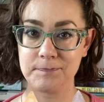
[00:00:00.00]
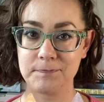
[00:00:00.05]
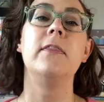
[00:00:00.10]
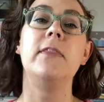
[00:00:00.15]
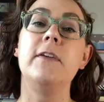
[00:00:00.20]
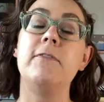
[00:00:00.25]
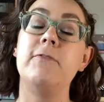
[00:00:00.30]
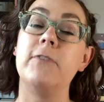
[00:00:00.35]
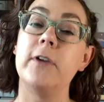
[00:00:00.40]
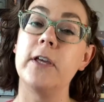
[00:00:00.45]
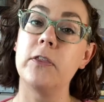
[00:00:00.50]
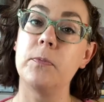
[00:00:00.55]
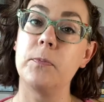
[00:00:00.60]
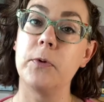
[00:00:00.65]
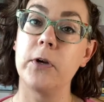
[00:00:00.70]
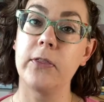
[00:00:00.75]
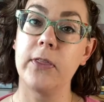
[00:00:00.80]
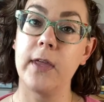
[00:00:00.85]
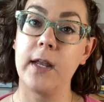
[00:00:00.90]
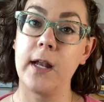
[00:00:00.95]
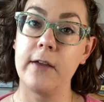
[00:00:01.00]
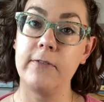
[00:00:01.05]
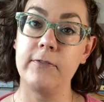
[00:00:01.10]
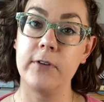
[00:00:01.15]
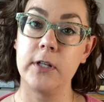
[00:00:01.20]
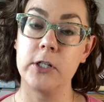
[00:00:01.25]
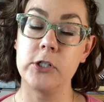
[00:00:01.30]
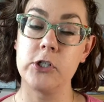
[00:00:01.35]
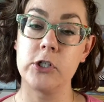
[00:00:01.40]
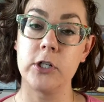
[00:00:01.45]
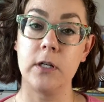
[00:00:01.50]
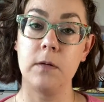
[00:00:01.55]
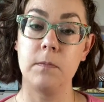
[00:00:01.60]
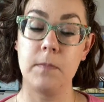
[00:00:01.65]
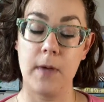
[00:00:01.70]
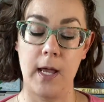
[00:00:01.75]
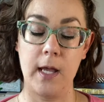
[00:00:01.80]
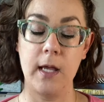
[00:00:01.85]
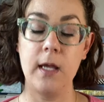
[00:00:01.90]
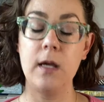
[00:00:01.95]
The fifth book that I finished in
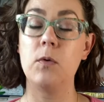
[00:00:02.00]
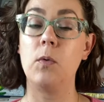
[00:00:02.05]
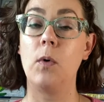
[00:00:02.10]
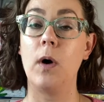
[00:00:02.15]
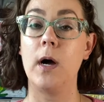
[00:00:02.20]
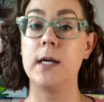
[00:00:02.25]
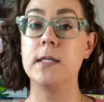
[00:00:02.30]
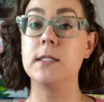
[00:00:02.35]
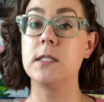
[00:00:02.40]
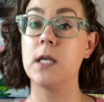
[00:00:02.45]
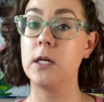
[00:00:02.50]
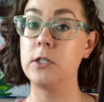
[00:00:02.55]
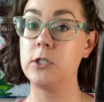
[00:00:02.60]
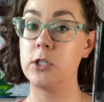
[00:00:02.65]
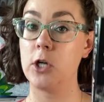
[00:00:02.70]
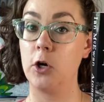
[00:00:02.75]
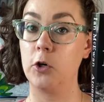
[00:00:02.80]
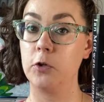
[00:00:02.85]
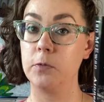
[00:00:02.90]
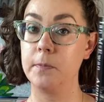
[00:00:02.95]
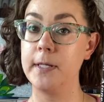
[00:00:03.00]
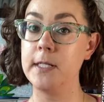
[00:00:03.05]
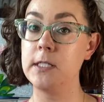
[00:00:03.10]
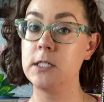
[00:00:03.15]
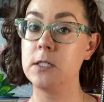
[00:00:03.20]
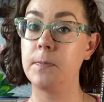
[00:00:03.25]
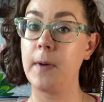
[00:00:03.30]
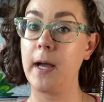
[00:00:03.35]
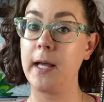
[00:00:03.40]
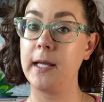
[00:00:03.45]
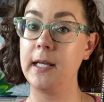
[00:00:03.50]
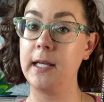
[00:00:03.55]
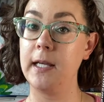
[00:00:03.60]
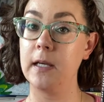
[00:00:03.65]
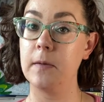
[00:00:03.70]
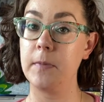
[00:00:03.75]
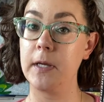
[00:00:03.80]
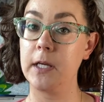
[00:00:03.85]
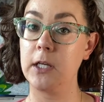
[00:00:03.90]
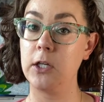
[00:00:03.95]
May was Atonement by
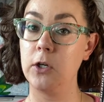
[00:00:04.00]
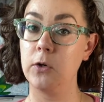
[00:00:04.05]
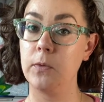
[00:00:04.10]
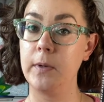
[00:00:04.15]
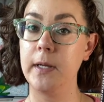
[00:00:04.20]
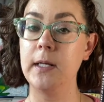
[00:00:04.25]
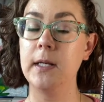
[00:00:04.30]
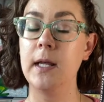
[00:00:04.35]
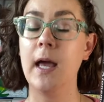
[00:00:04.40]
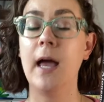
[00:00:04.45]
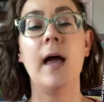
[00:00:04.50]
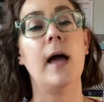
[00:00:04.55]
Ian McEwan.